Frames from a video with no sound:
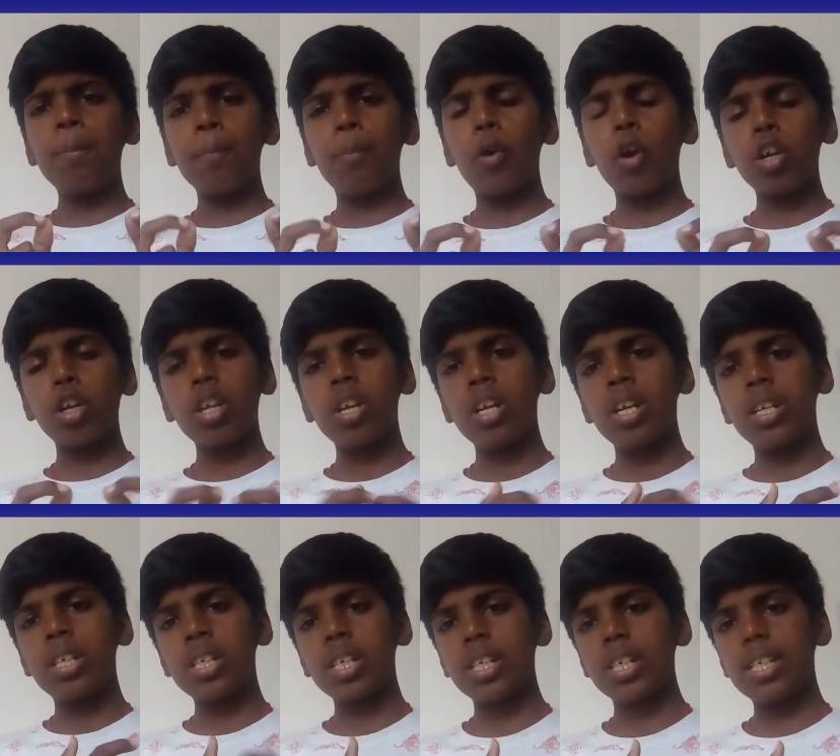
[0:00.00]

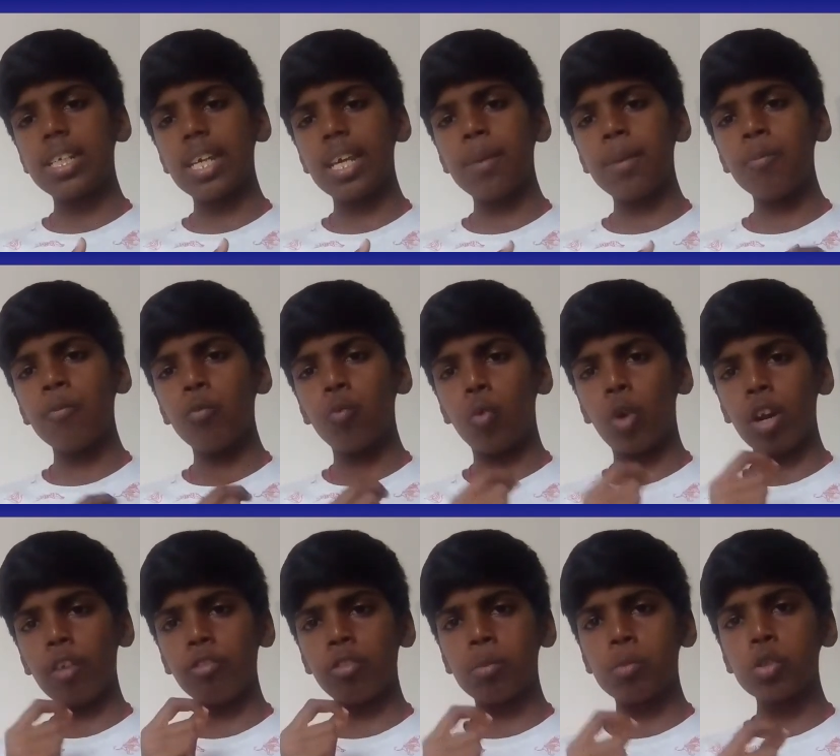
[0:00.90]
important team, one
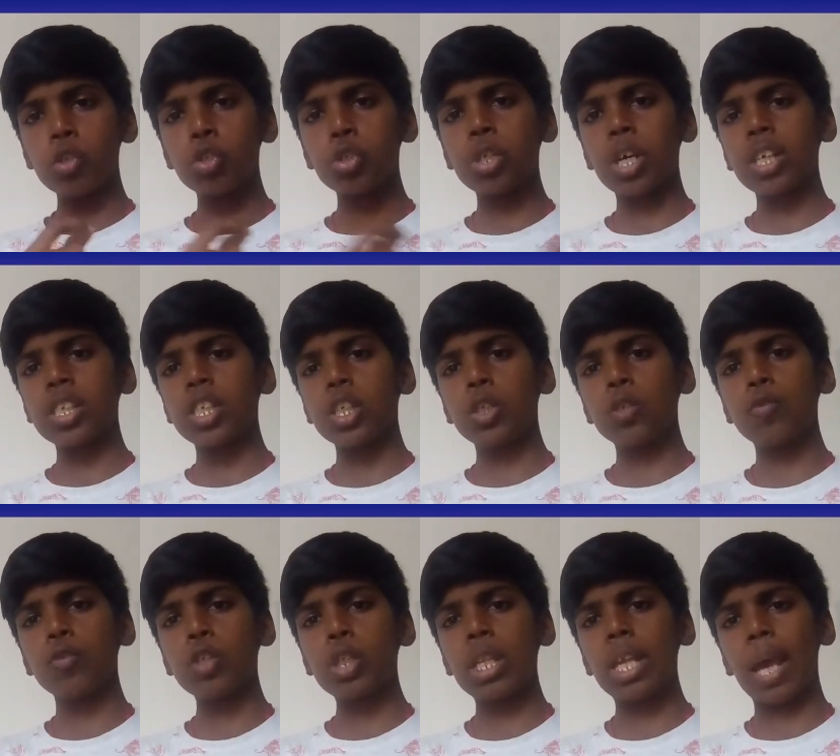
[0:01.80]
of the most
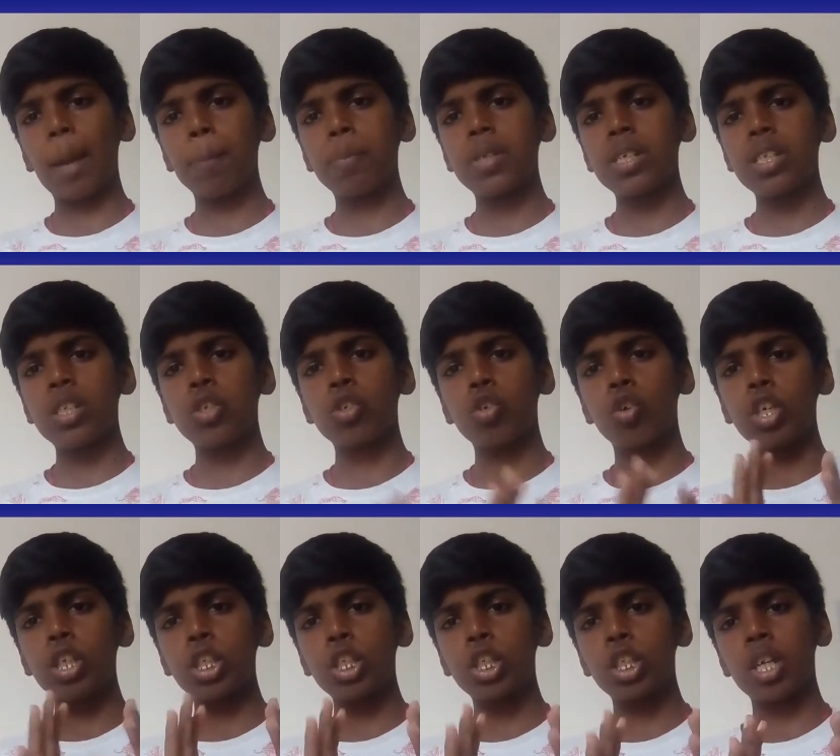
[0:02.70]
successful captains,
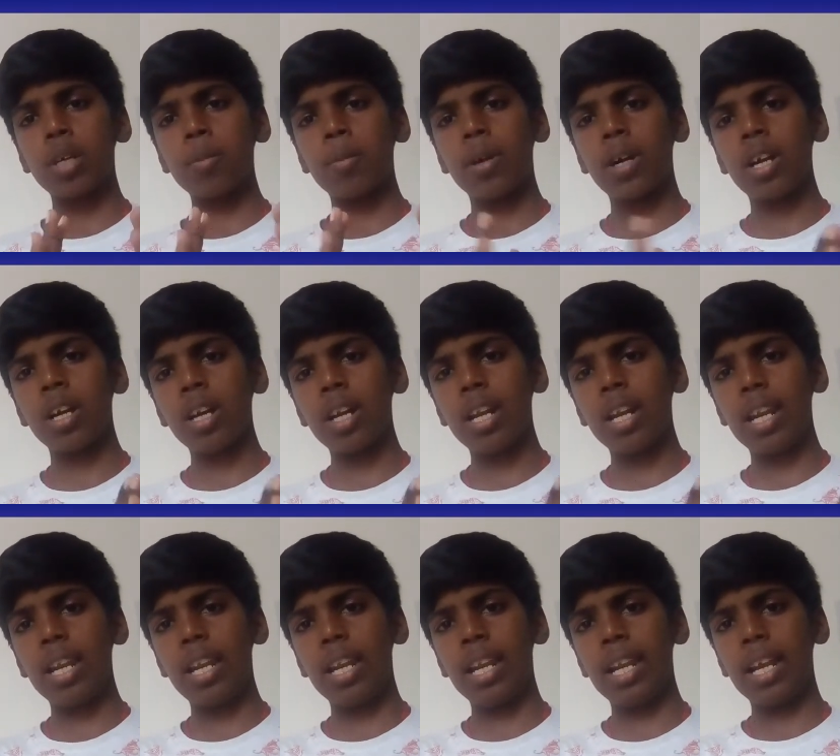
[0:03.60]
Rohit Sharma,
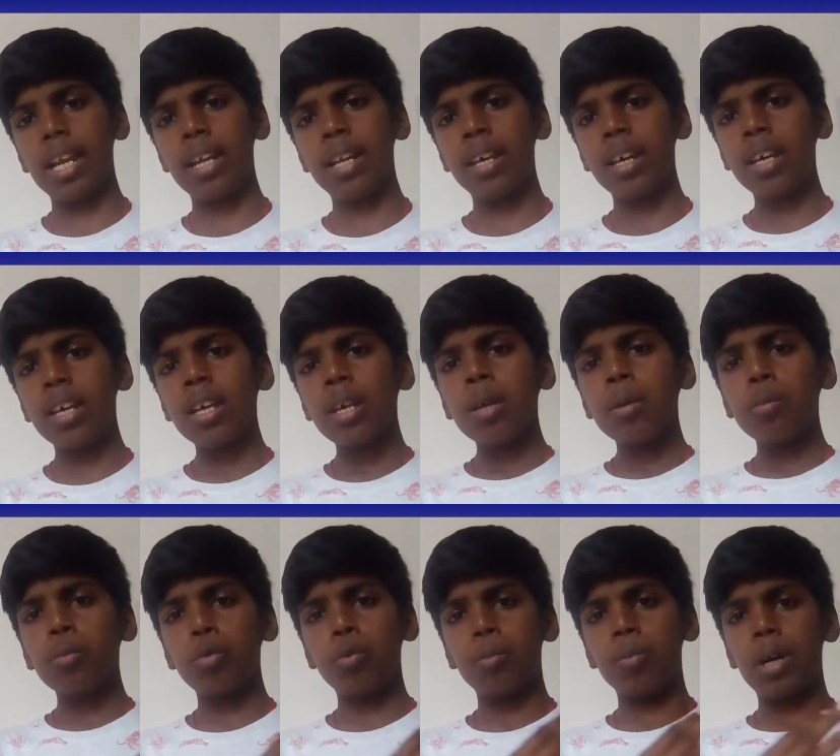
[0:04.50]
led
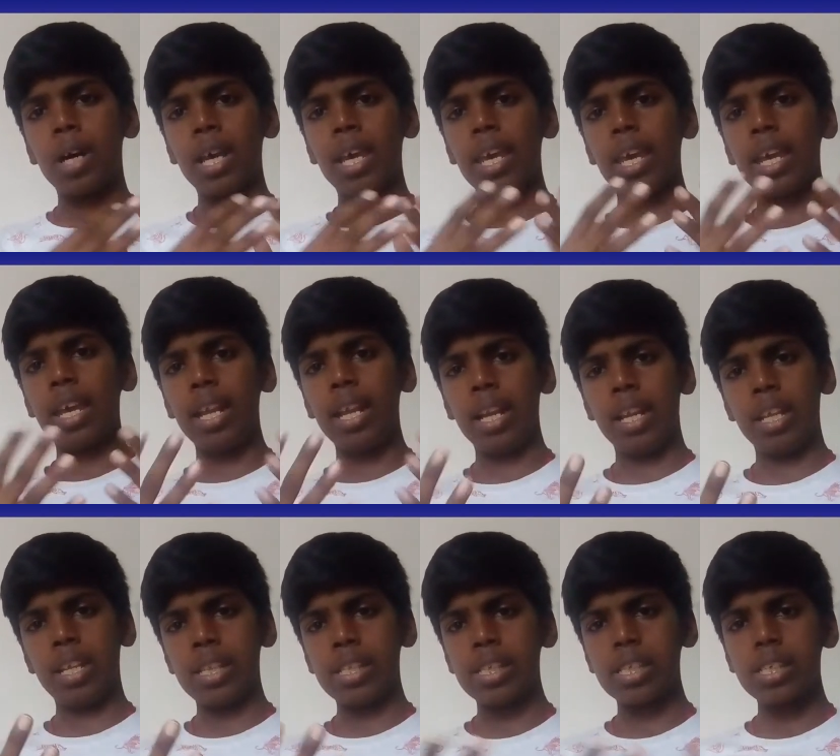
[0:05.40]
Mumbai
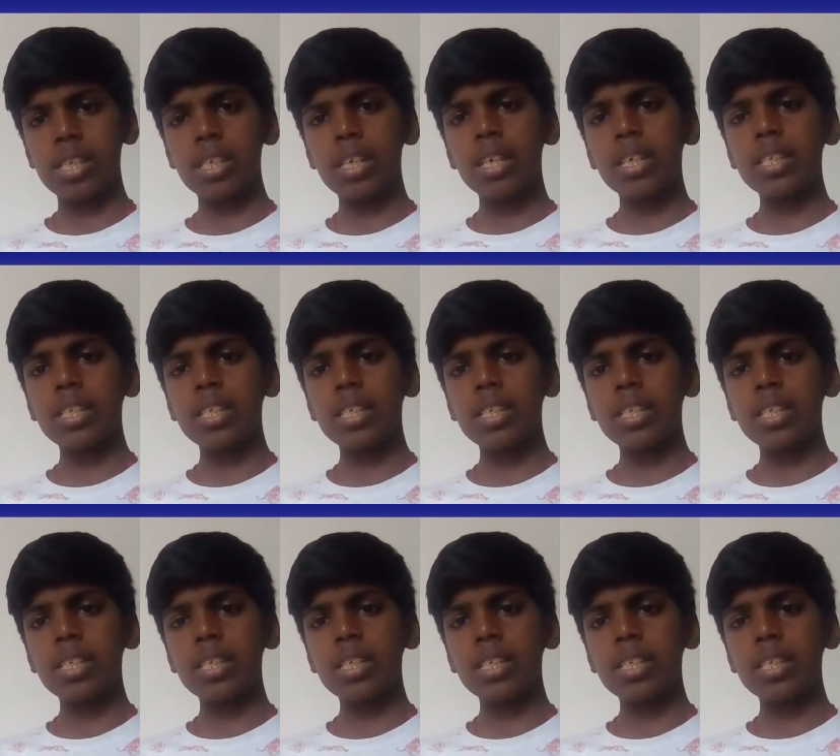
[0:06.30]
Indians.